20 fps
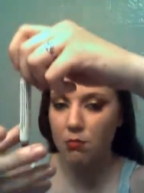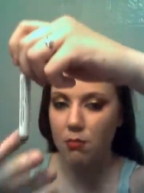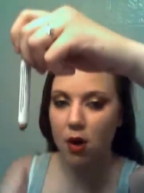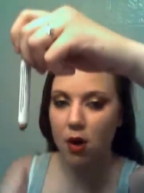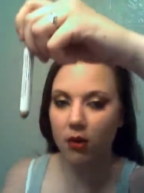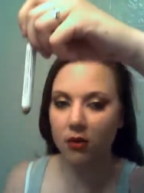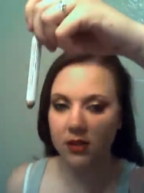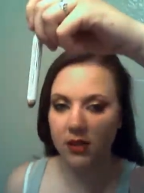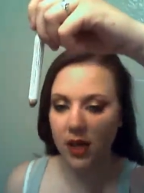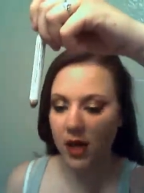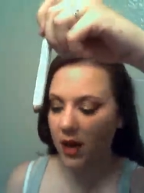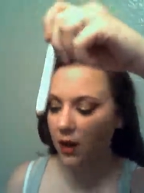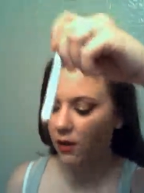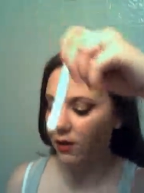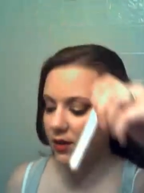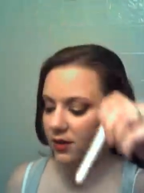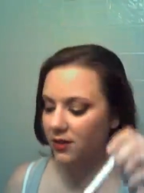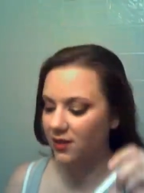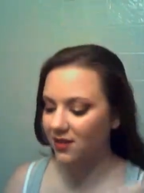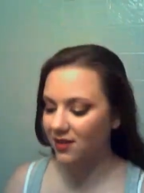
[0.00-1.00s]
melts out.
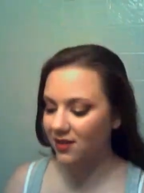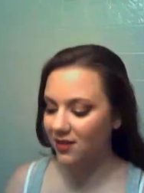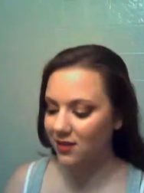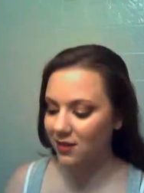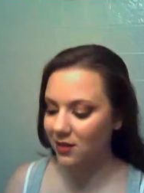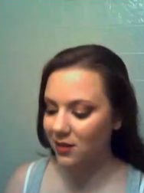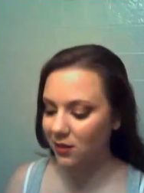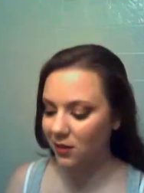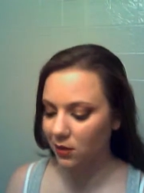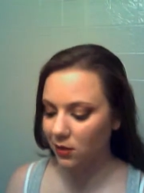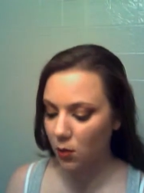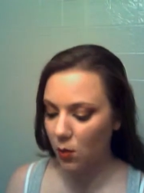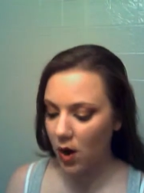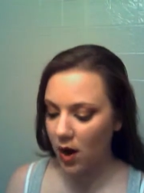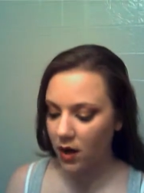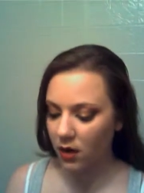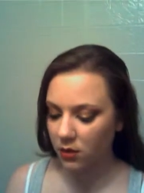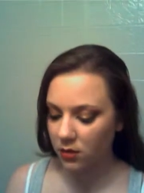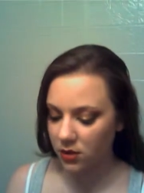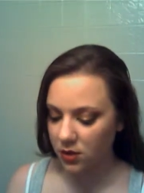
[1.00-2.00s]
It took a little
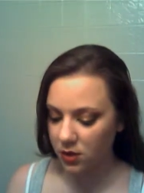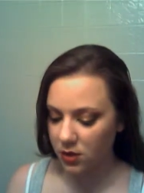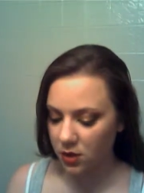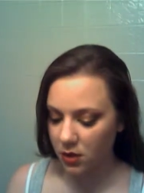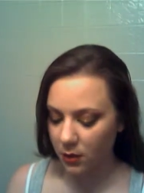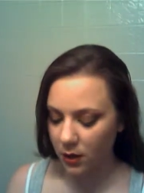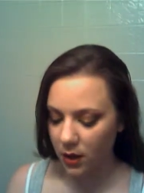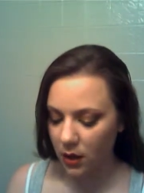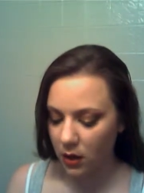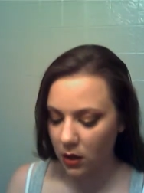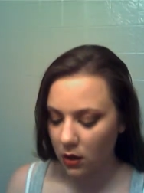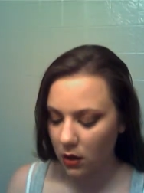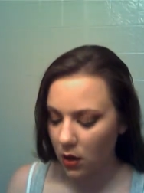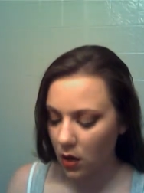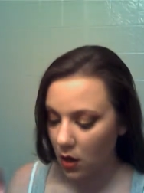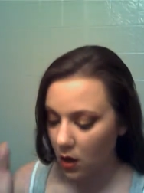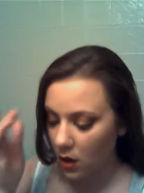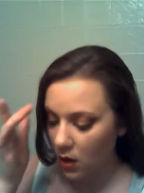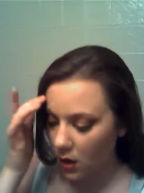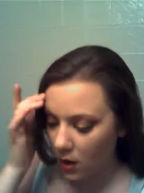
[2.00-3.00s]
while to do it,
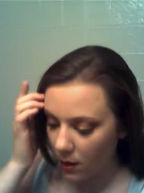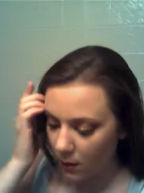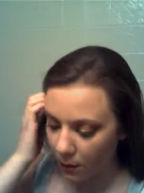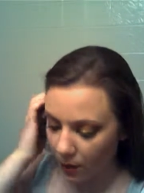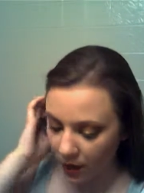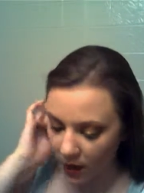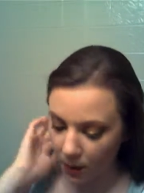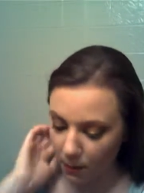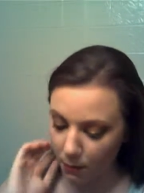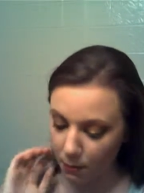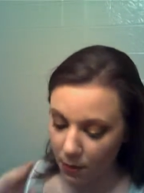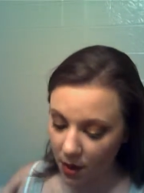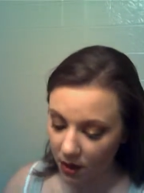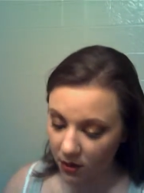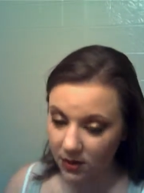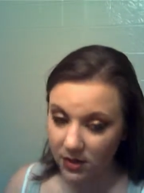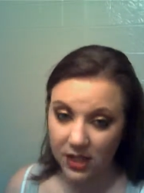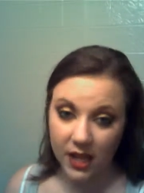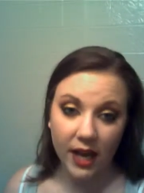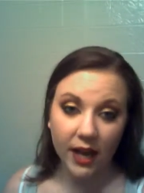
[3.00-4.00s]
but it
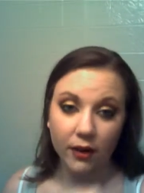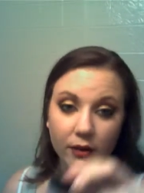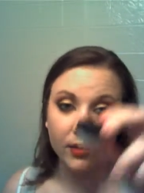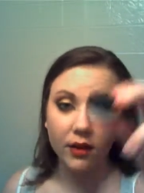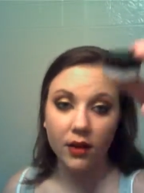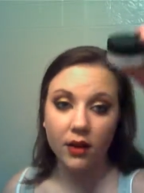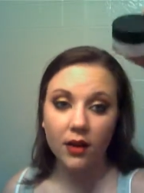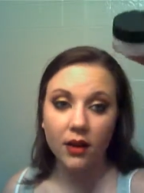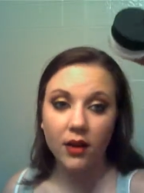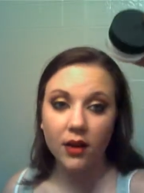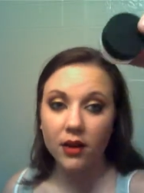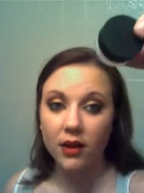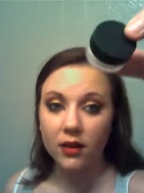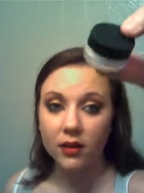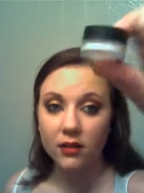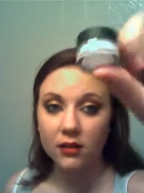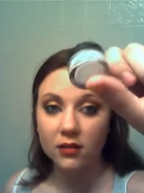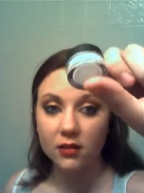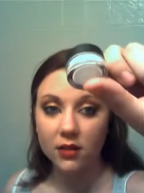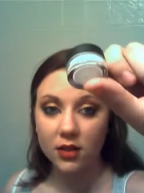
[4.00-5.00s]
melts out,
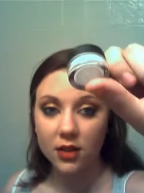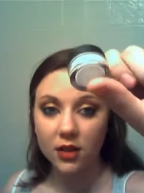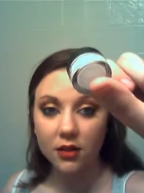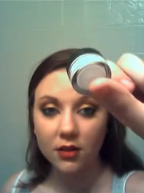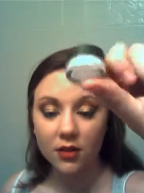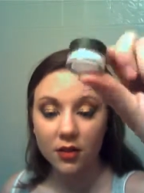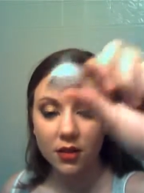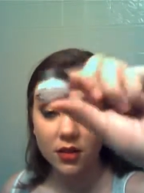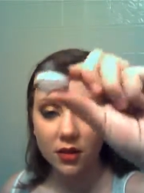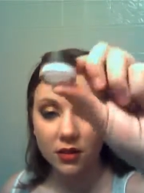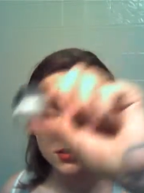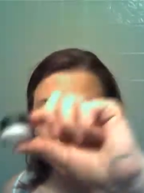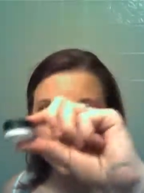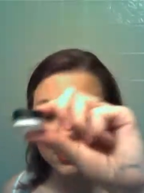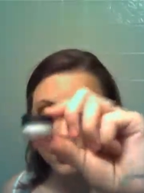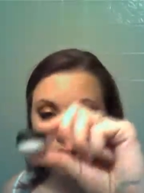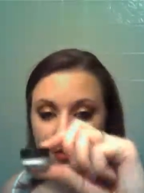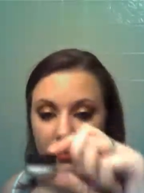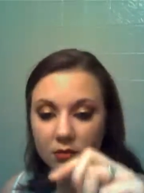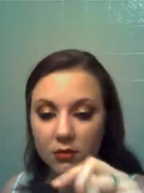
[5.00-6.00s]
and you can
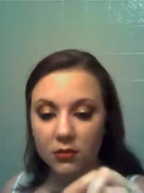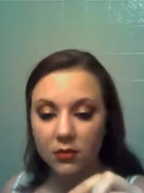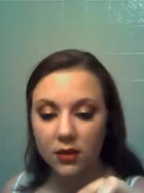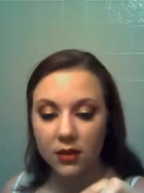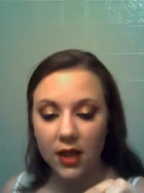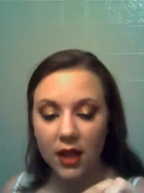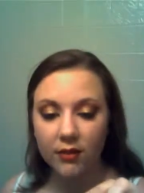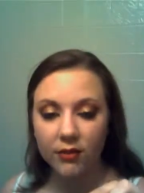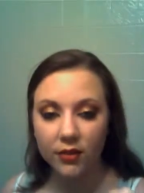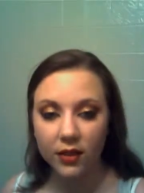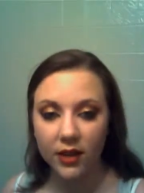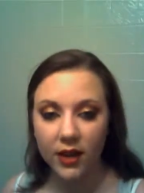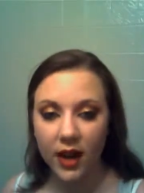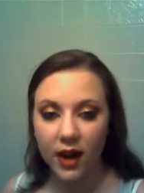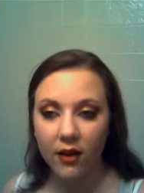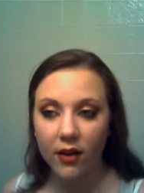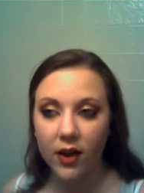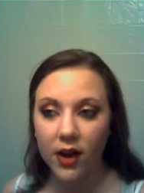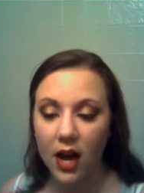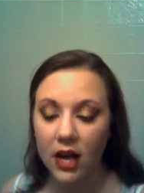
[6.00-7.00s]
level it
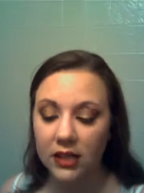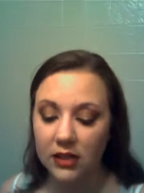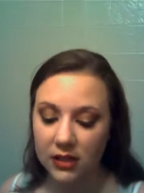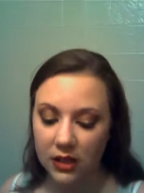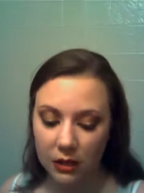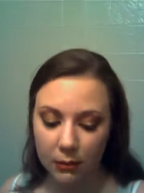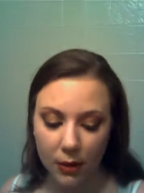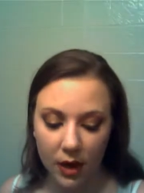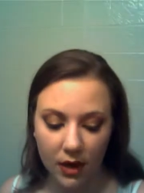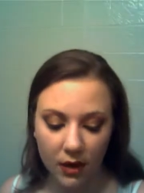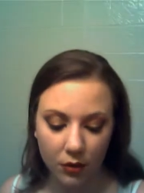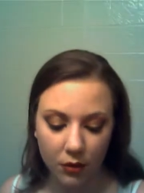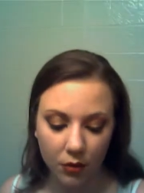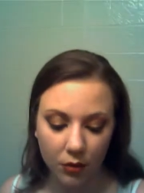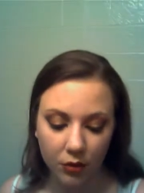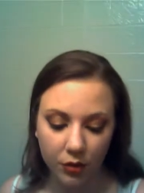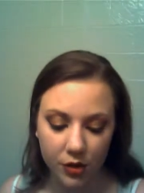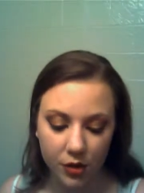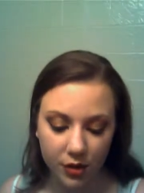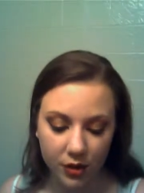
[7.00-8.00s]
out. And I stuck mine in the
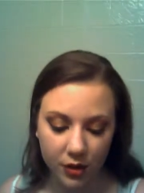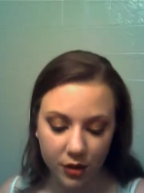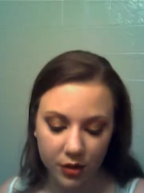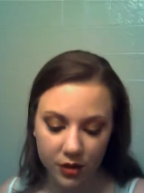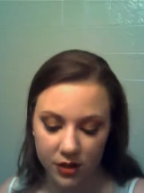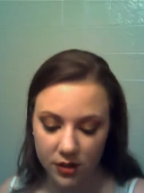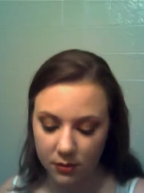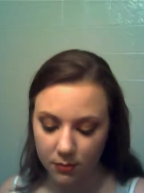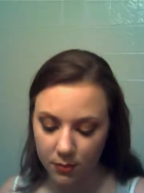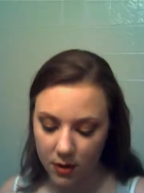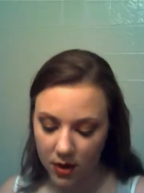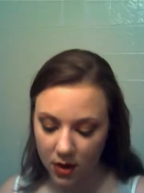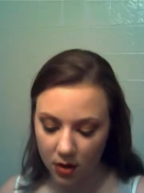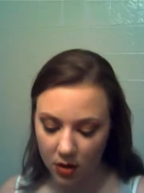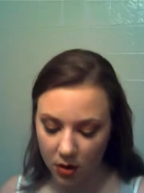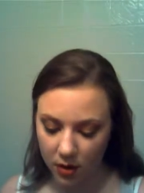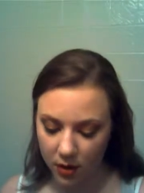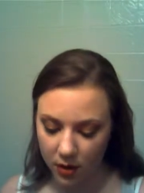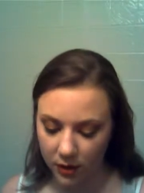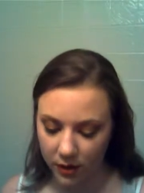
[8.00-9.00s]
refrigerator just to make it
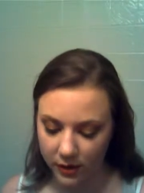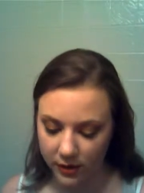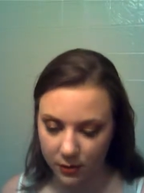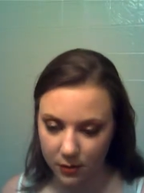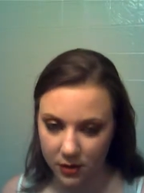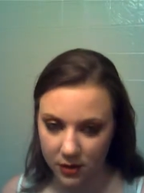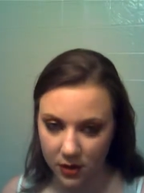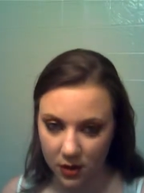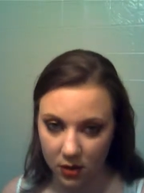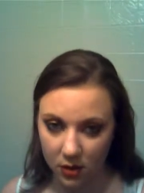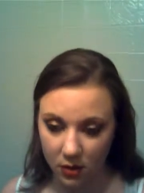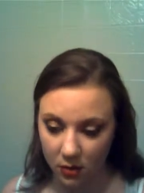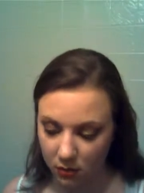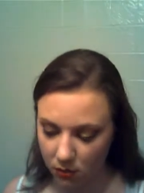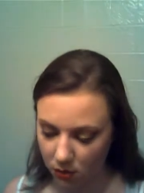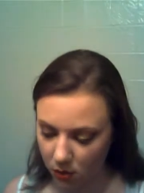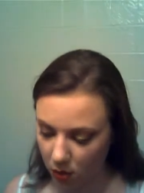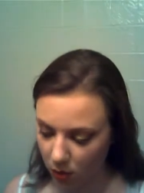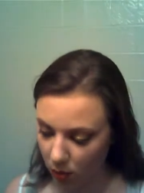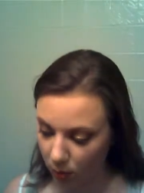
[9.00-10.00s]
harden because I was gonna
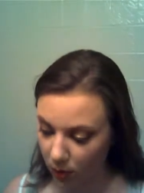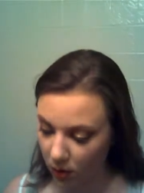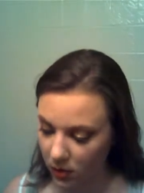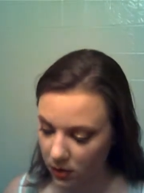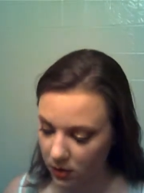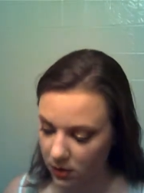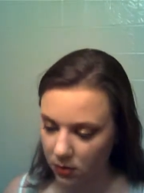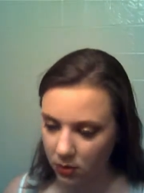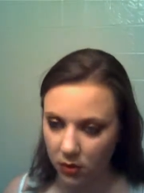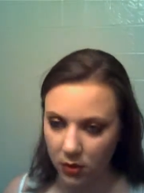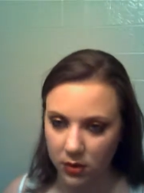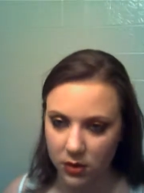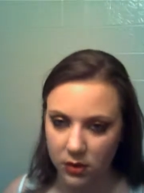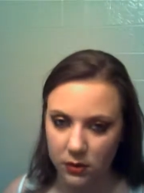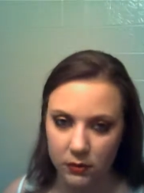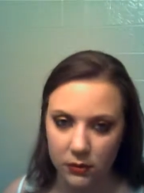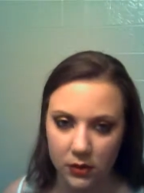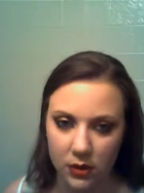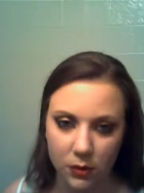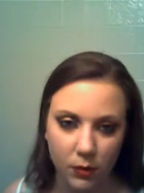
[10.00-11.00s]
go to bed soon. I
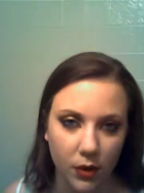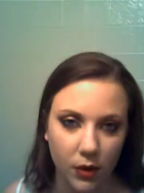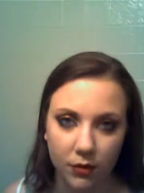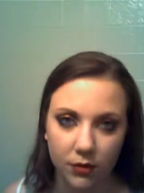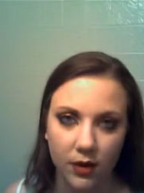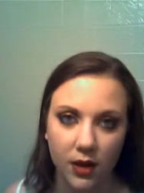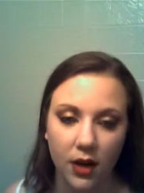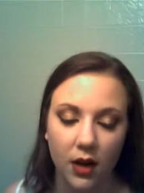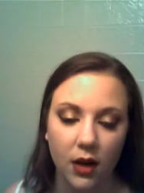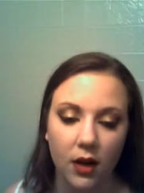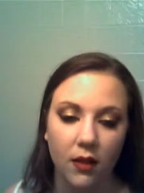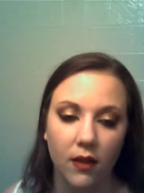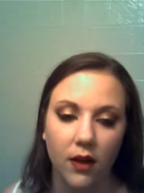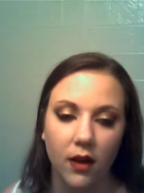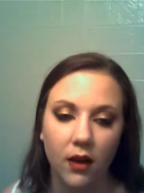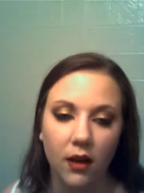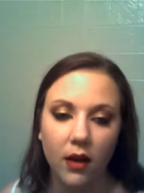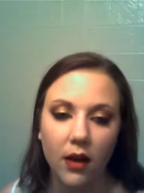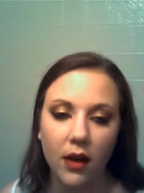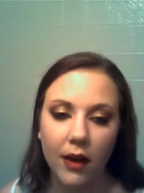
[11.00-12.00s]
just didn't want to forget it in
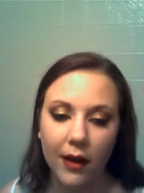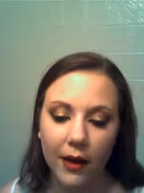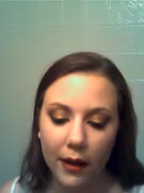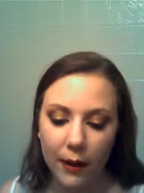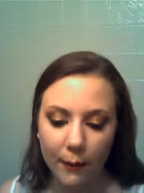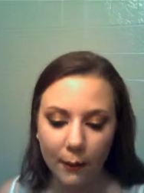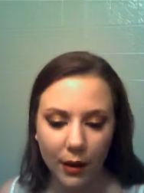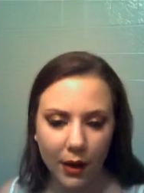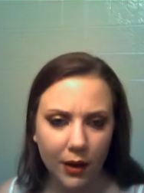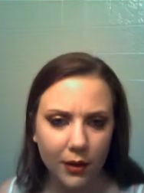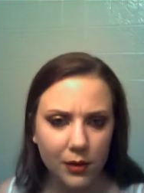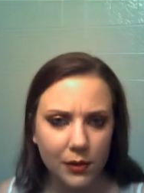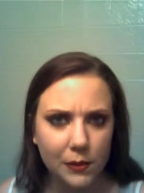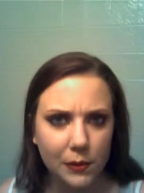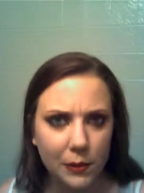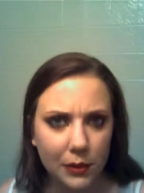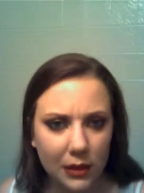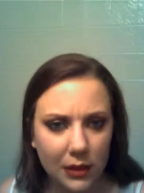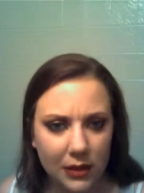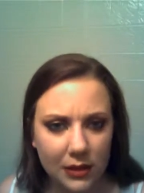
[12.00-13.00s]
there. But yeah, it
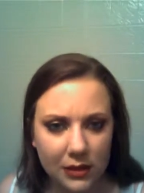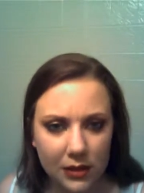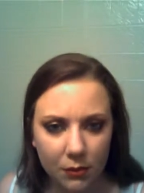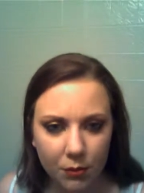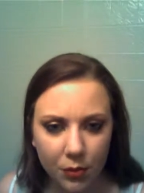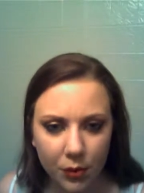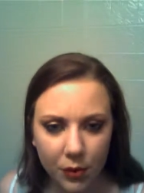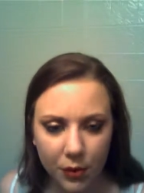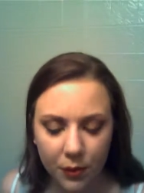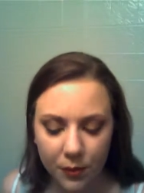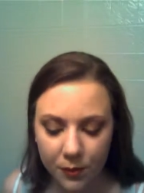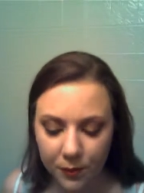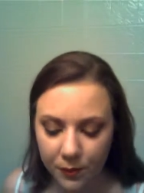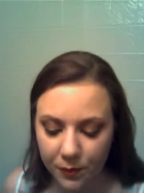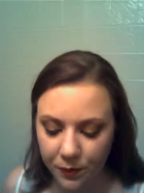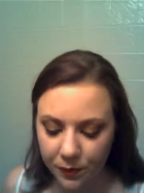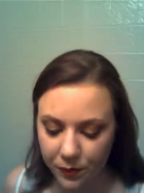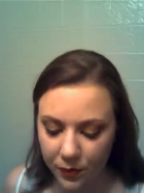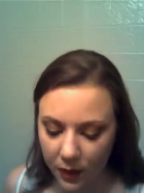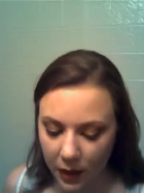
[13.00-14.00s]
was really simple.
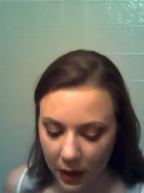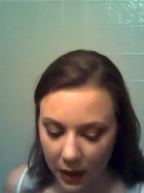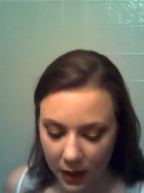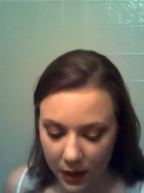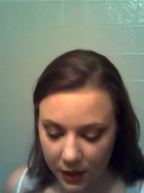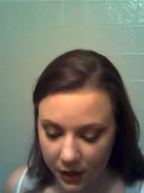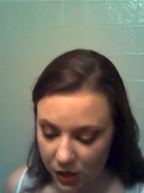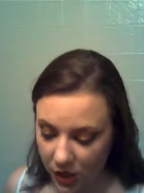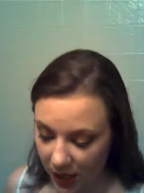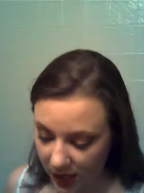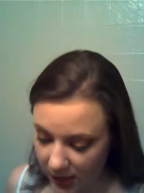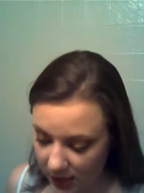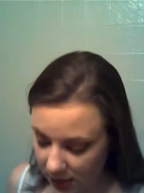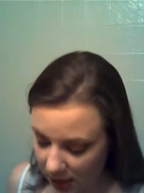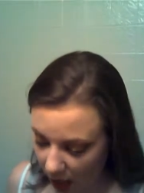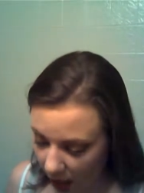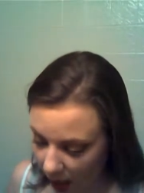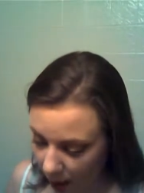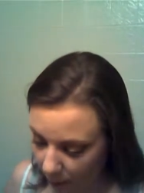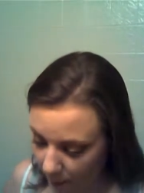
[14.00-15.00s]
So that's
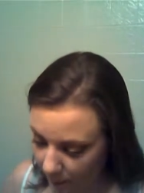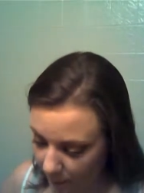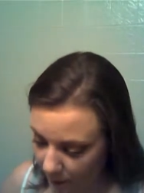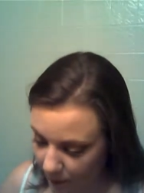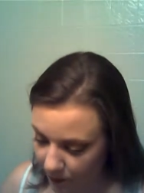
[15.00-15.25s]
that.